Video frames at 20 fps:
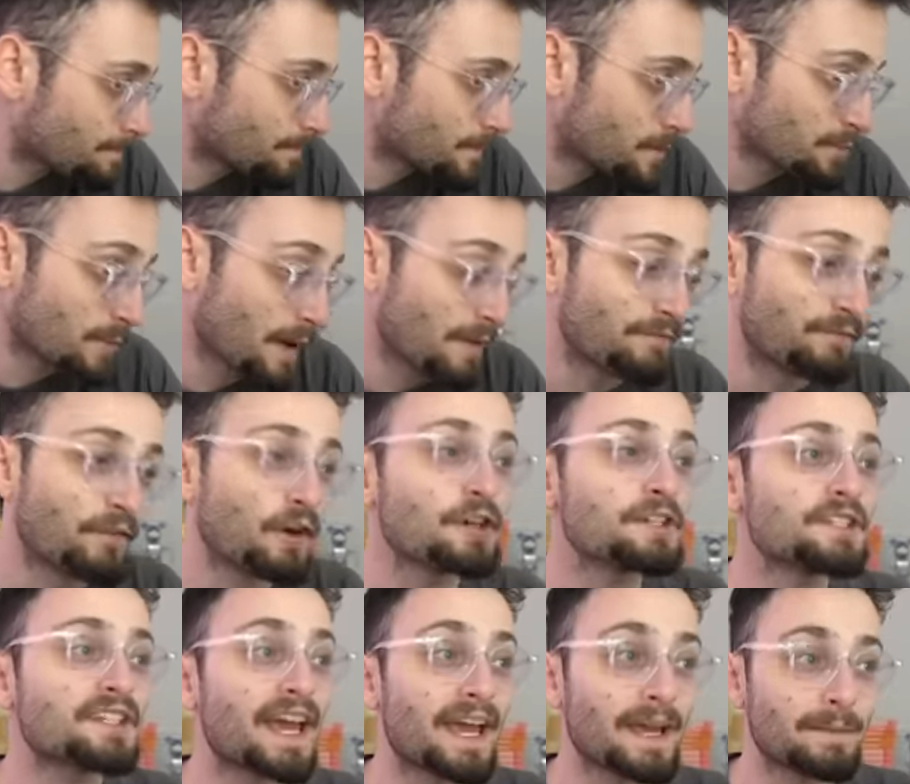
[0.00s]
This is my
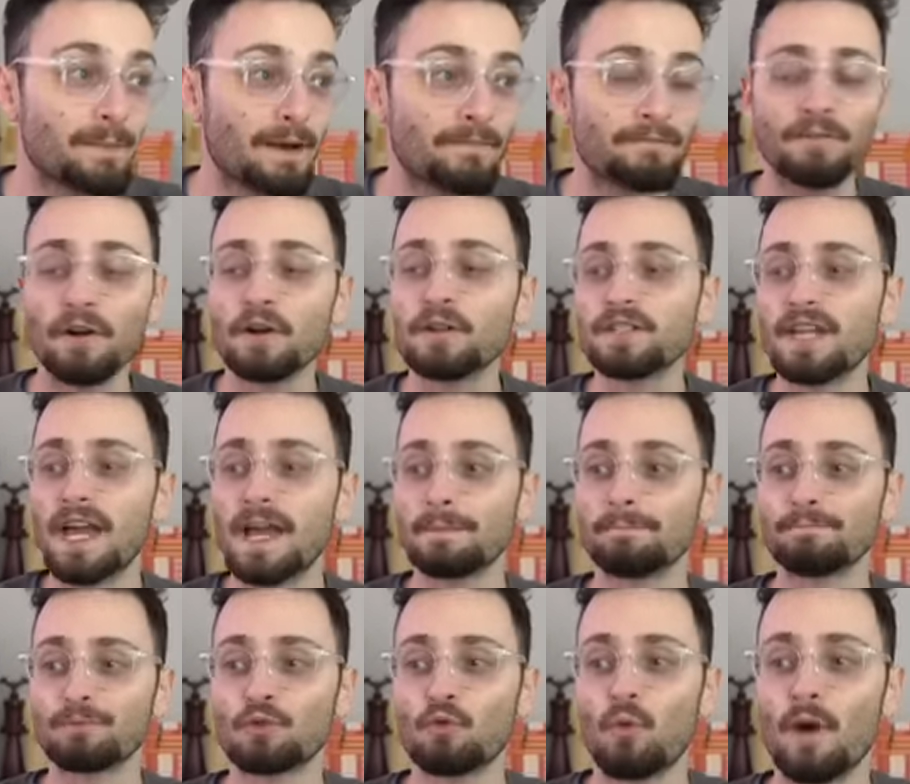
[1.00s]
first game.
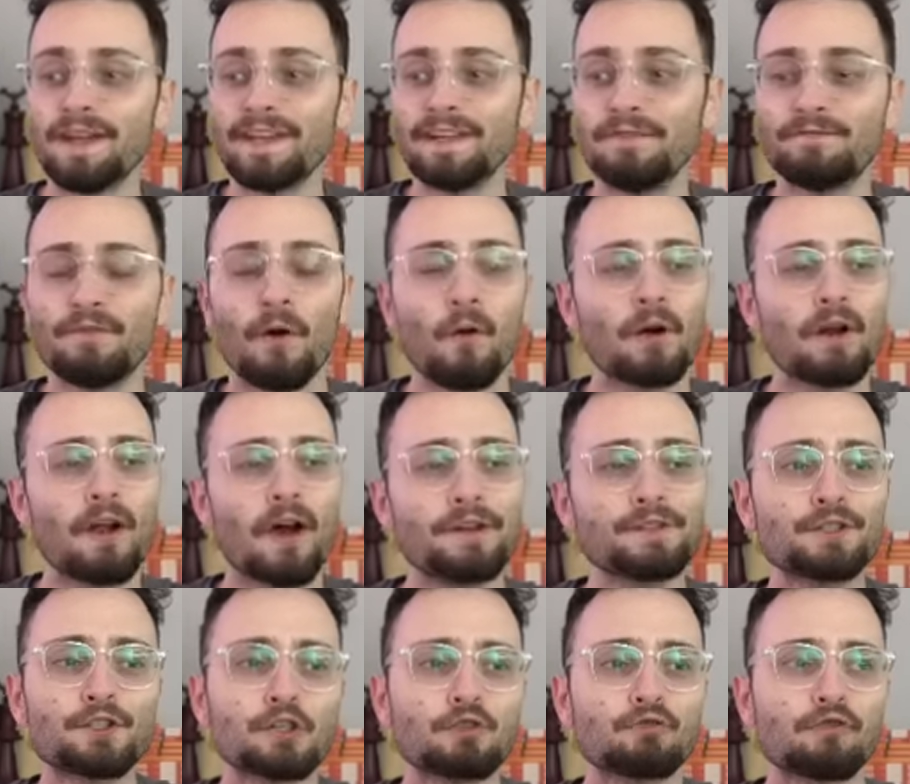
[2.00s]

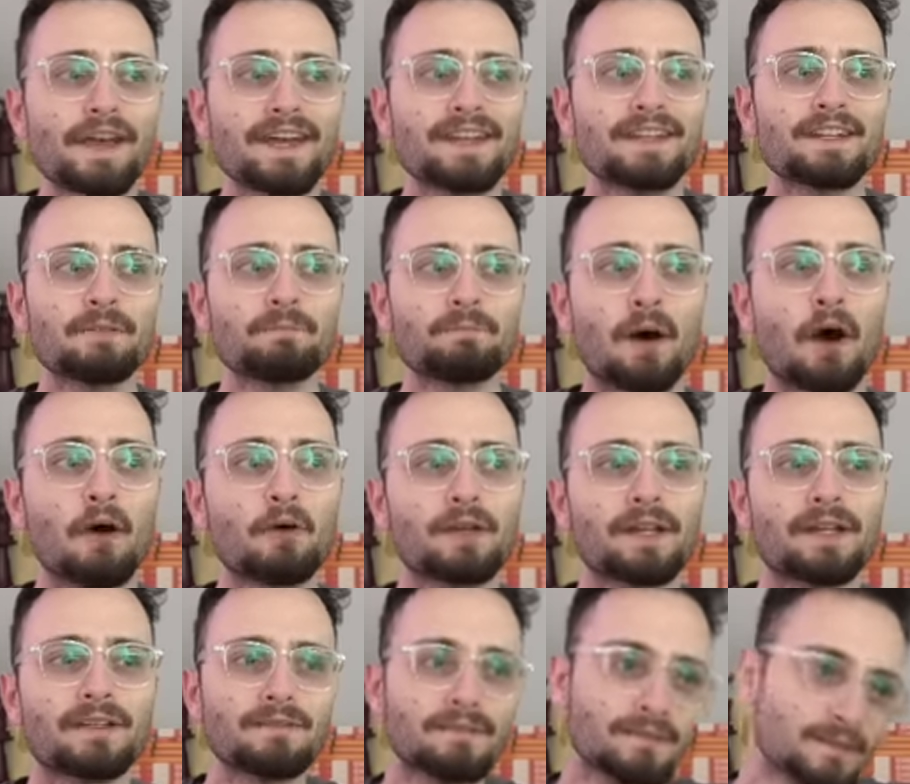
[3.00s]
2,400 rated
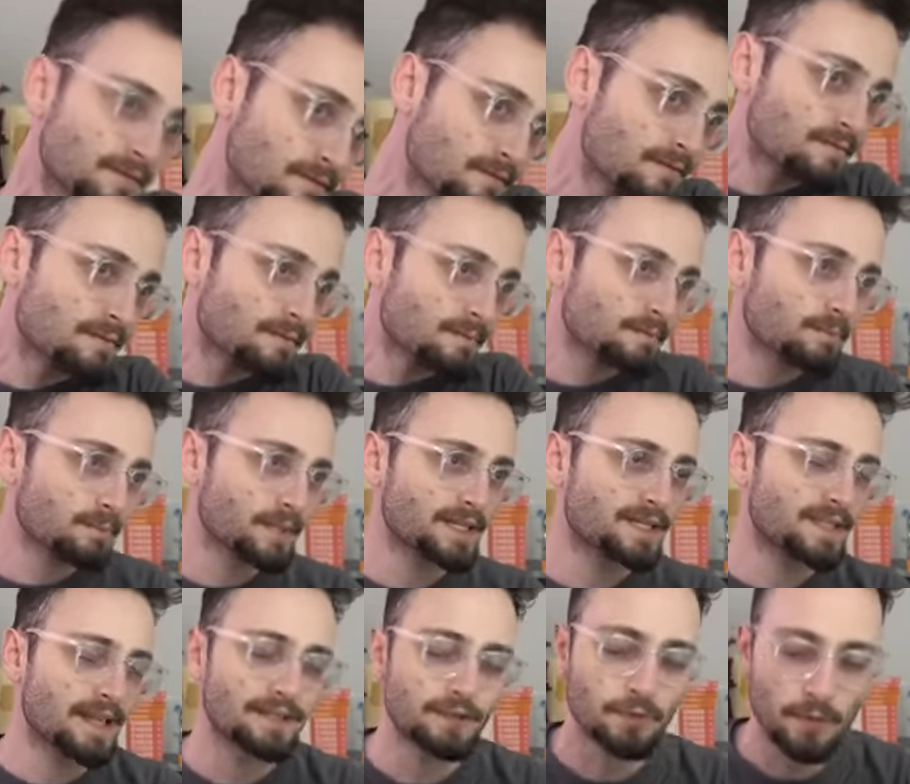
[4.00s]
opponent. Plays
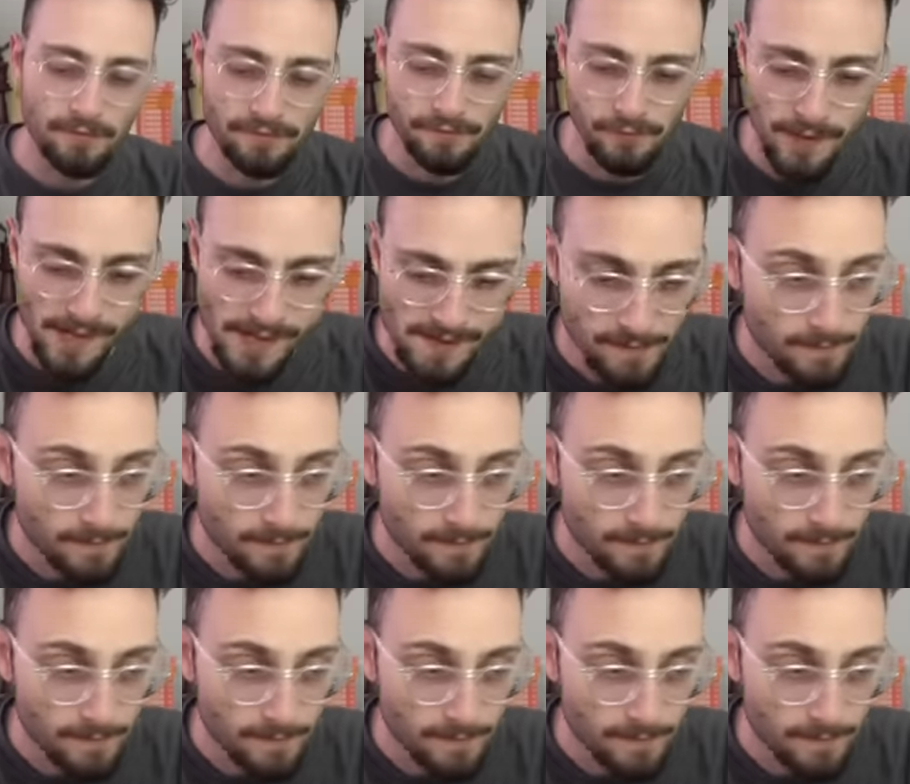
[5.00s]
knight to f3.